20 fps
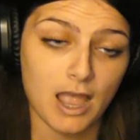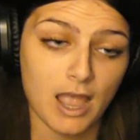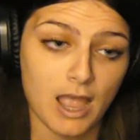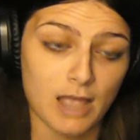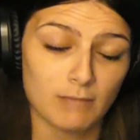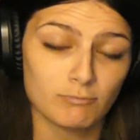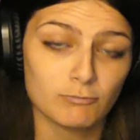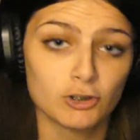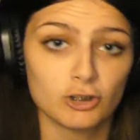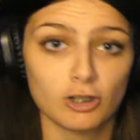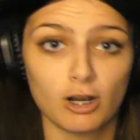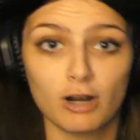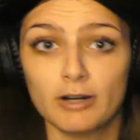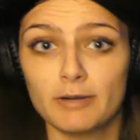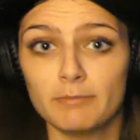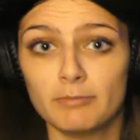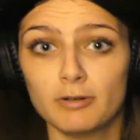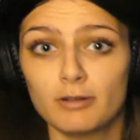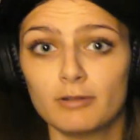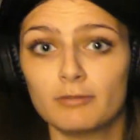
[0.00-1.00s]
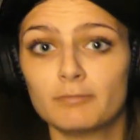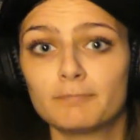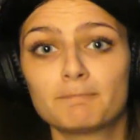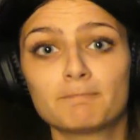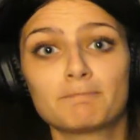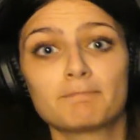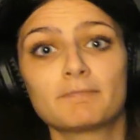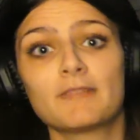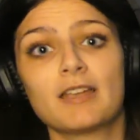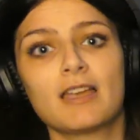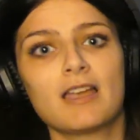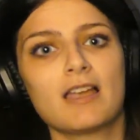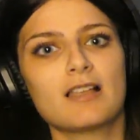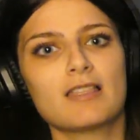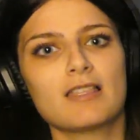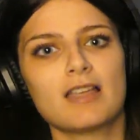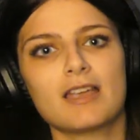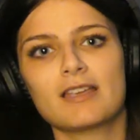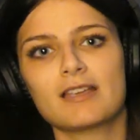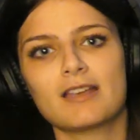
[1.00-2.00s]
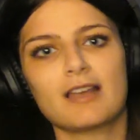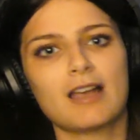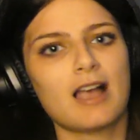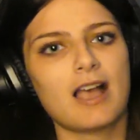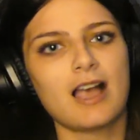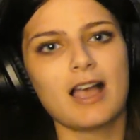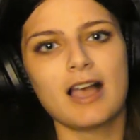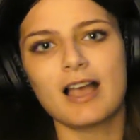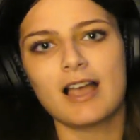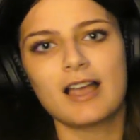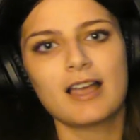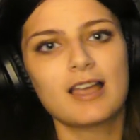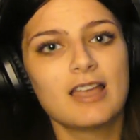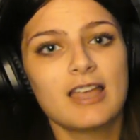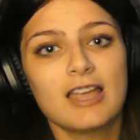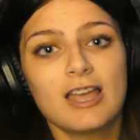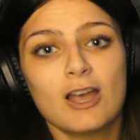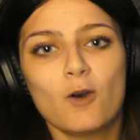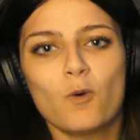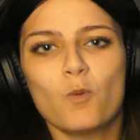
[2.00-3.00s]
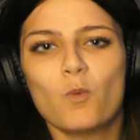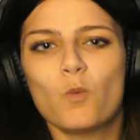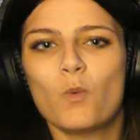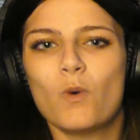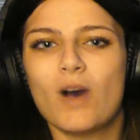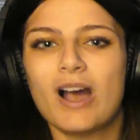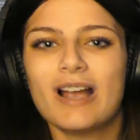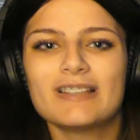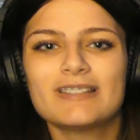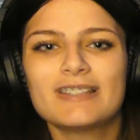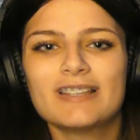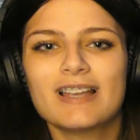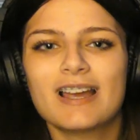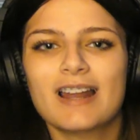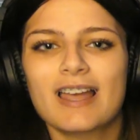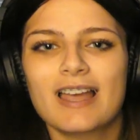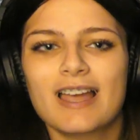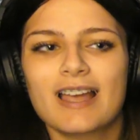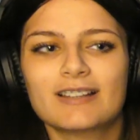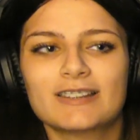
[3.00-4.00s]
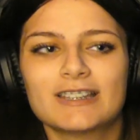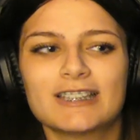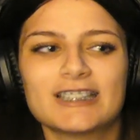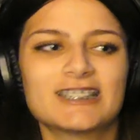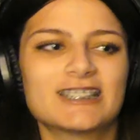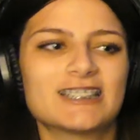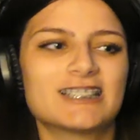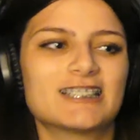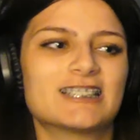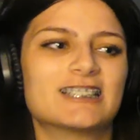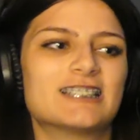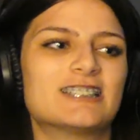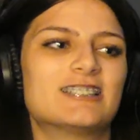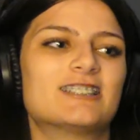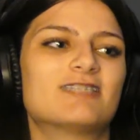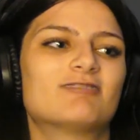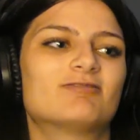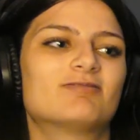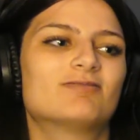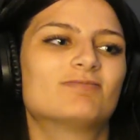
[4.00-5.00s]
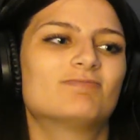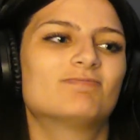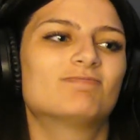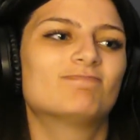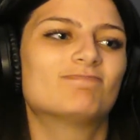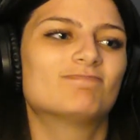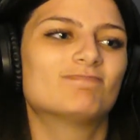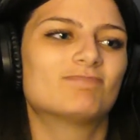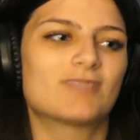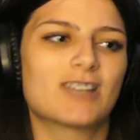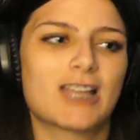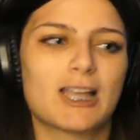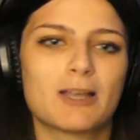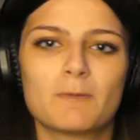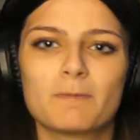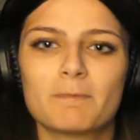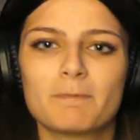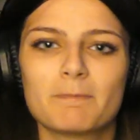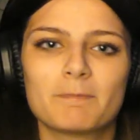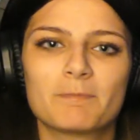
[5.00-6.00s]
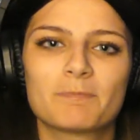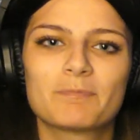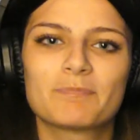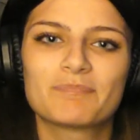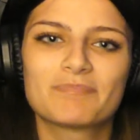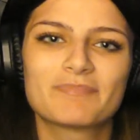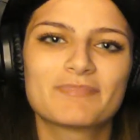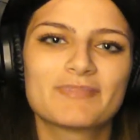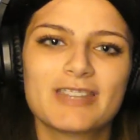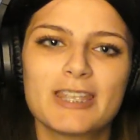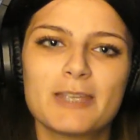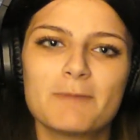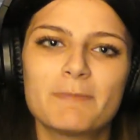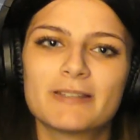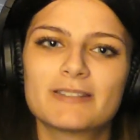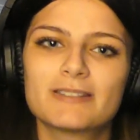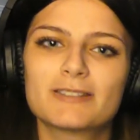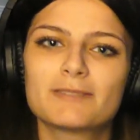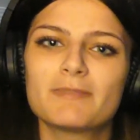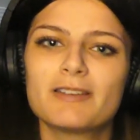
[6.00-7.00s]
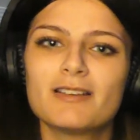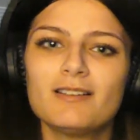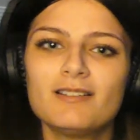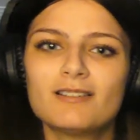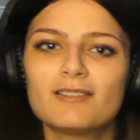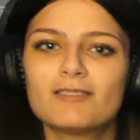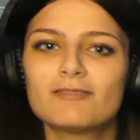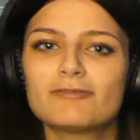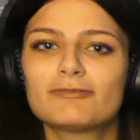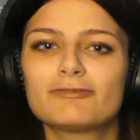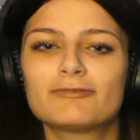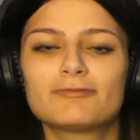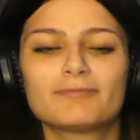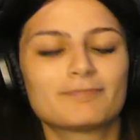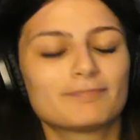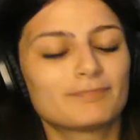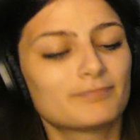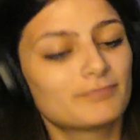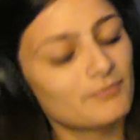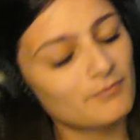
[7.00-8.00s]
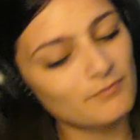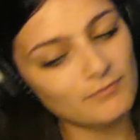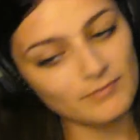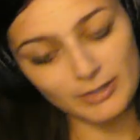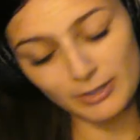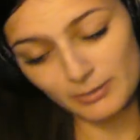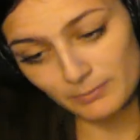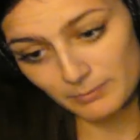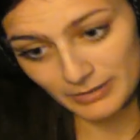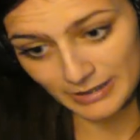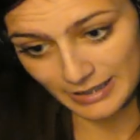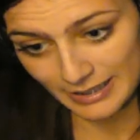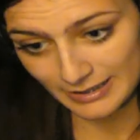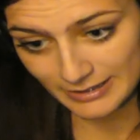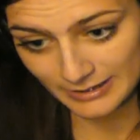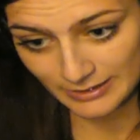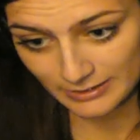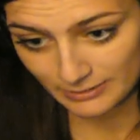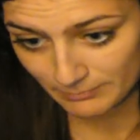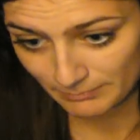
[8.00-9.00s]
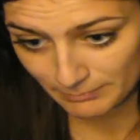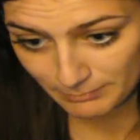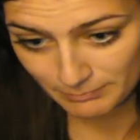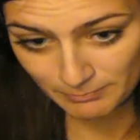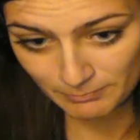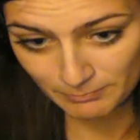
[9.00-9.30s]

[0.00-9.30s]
I'm sorry, bro. Like, why is he gotta act like that? He pisses me off, but that's him.